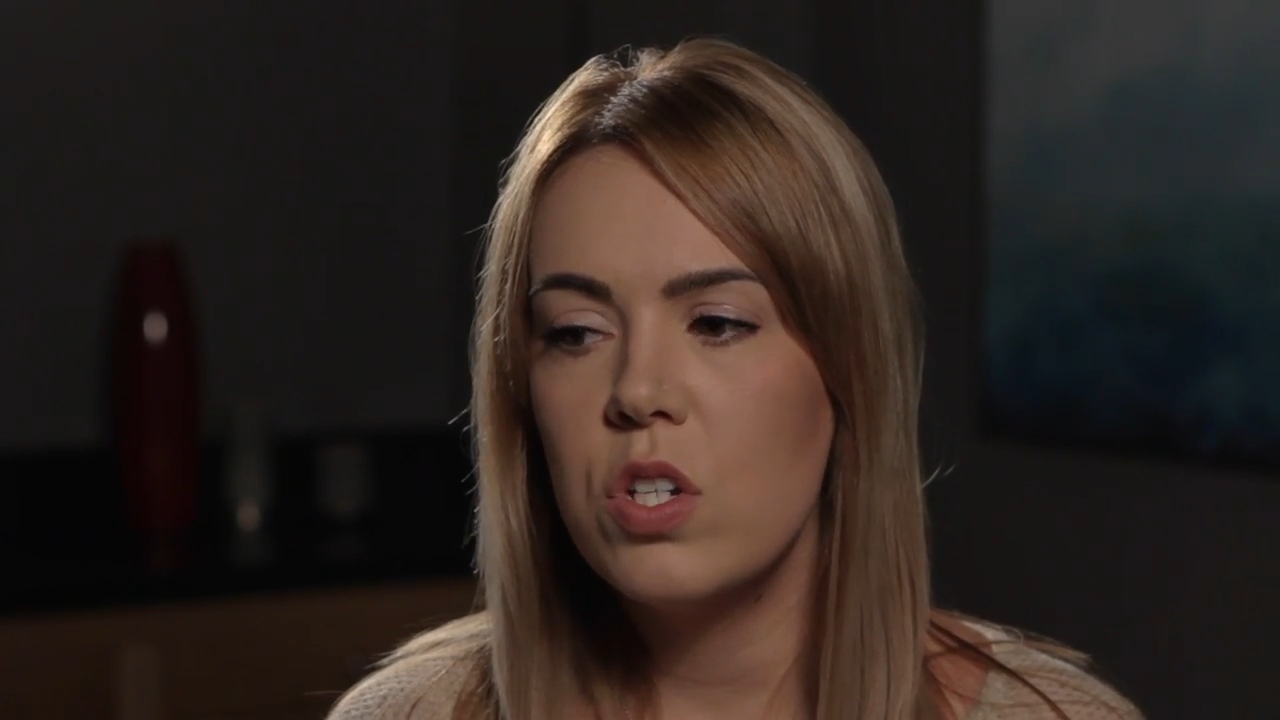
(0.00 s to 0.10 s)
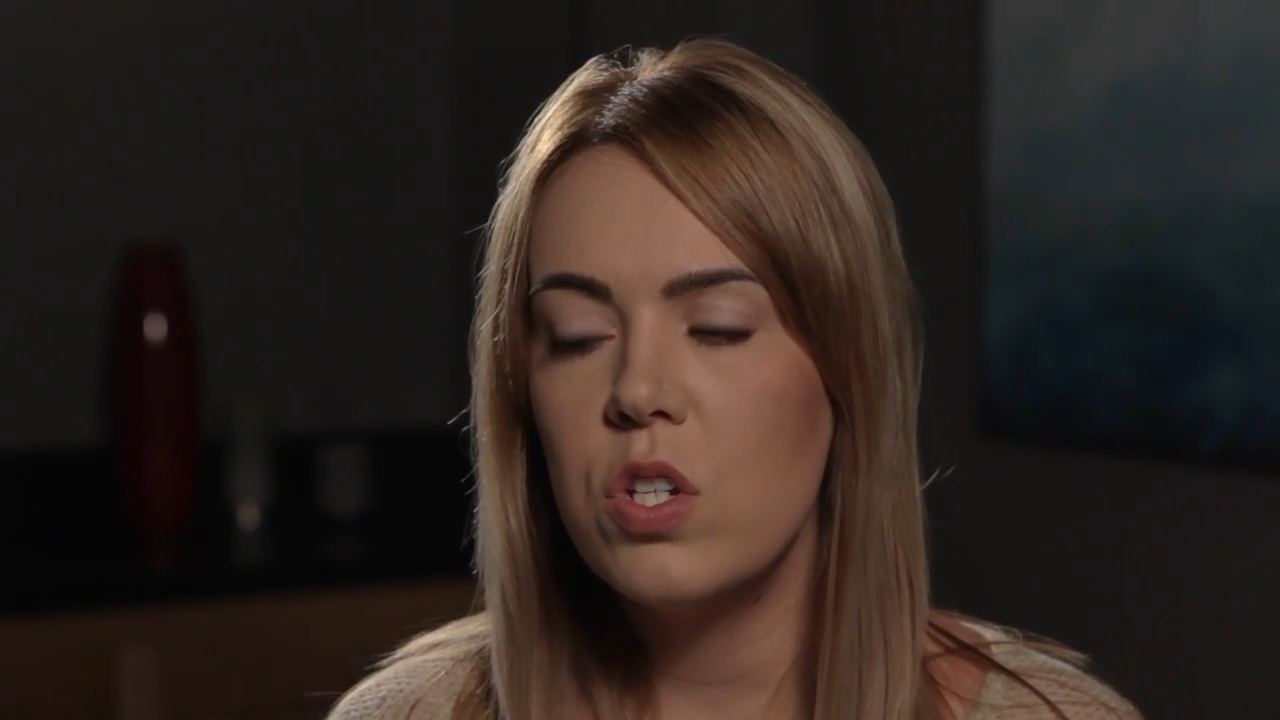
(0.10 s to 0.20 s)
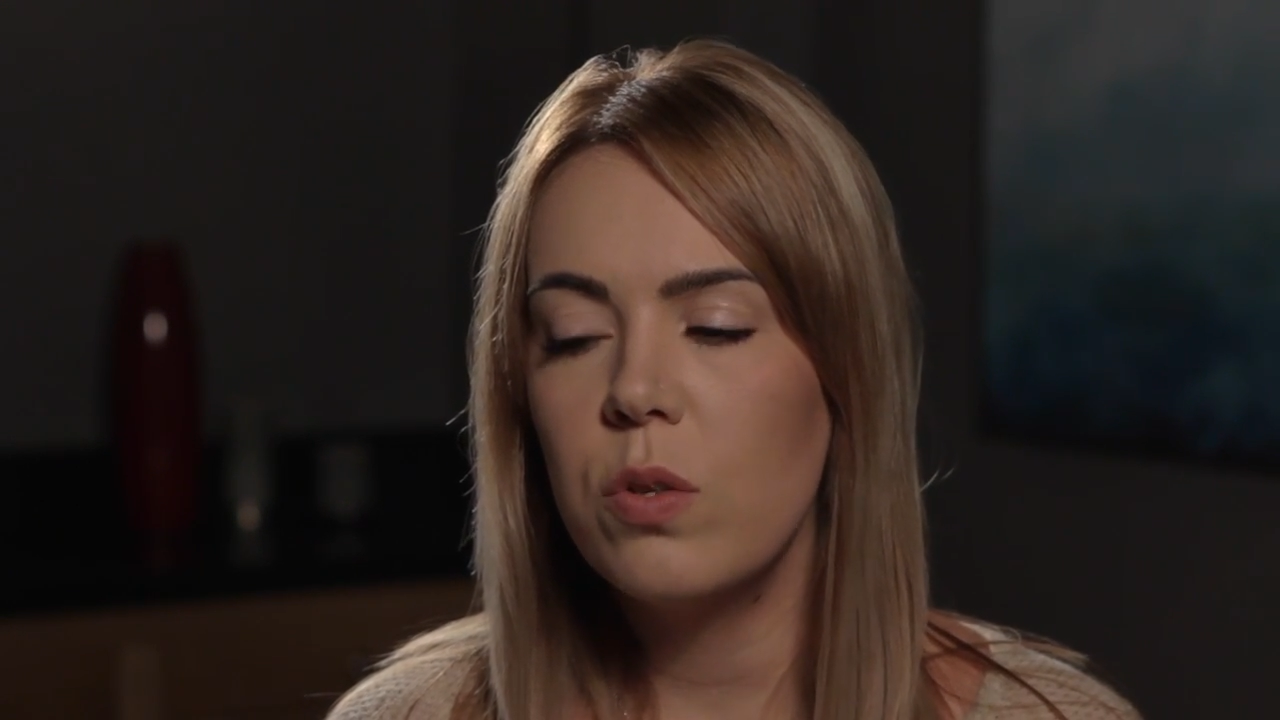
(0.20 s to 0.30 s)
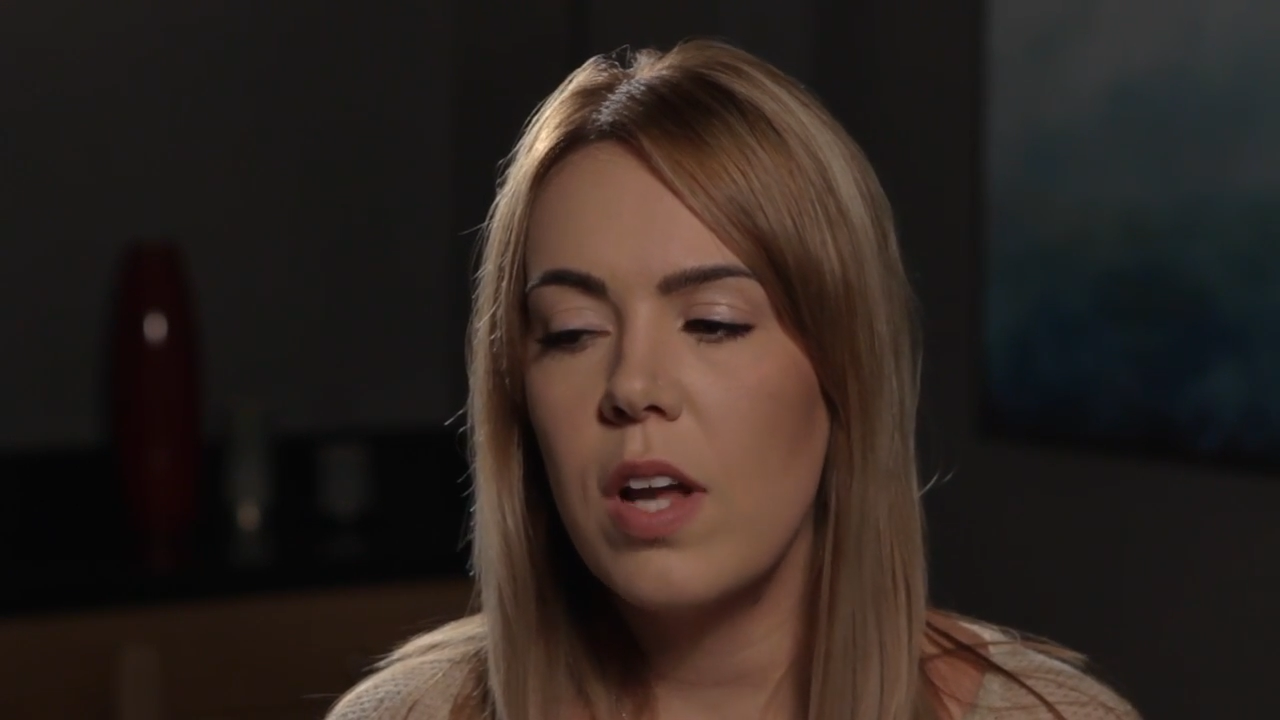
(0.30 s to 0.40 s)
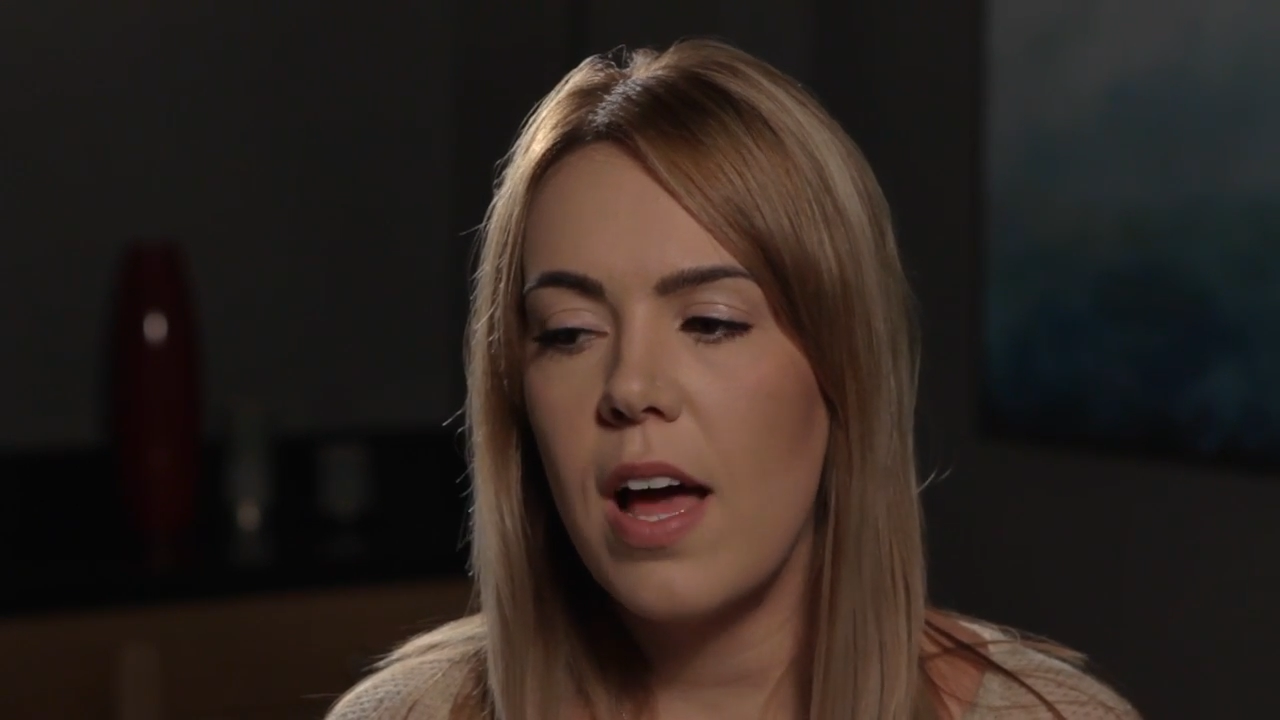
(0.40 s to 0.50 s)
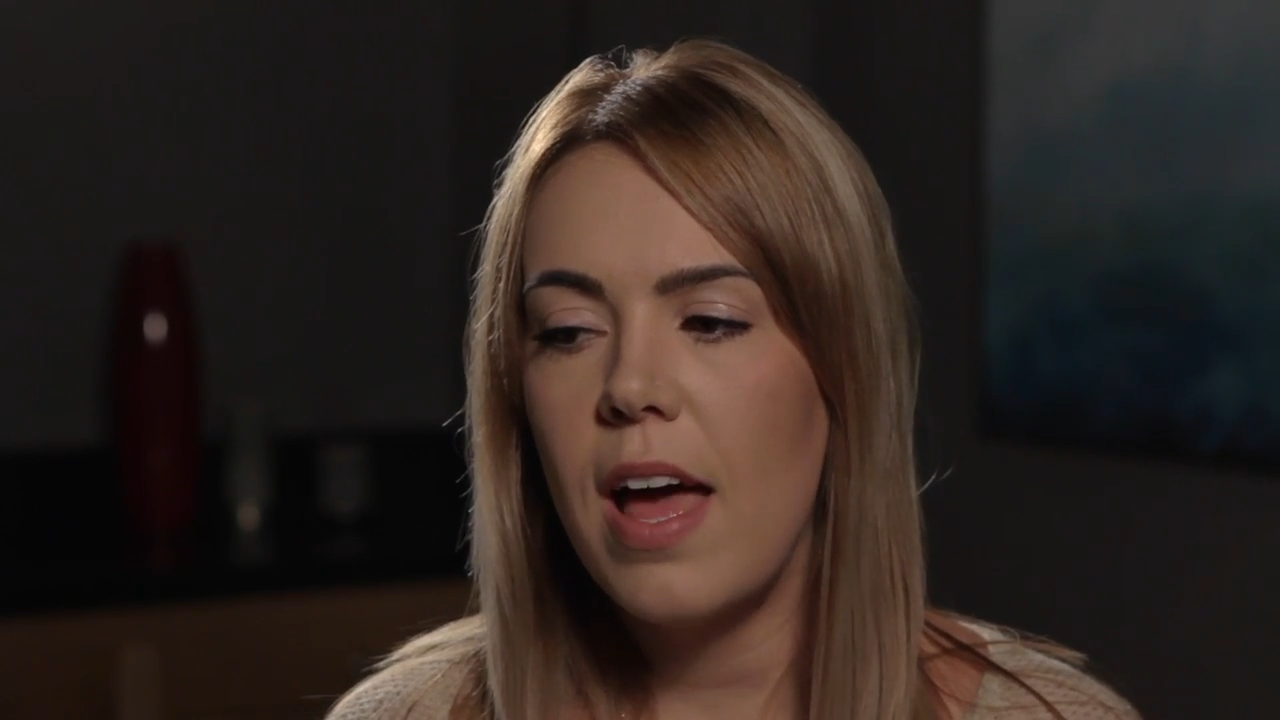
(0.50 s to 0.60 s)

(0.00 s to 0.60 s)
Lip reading: do not